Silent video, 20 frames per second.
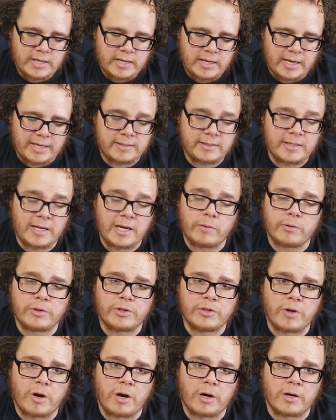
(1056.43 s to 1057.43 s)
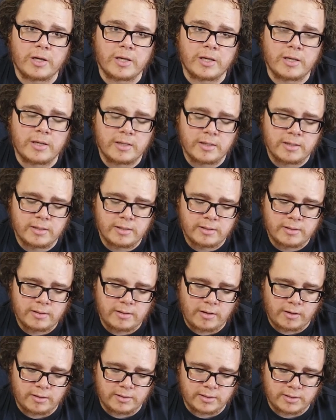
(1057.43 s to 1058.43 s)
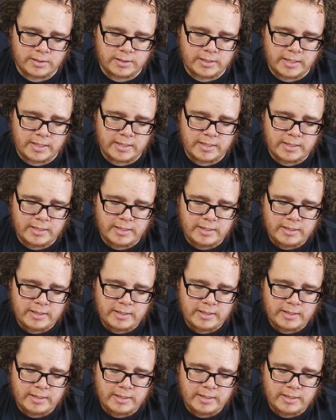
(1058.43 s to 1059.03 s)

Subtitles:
I said I was sorry, Arson said.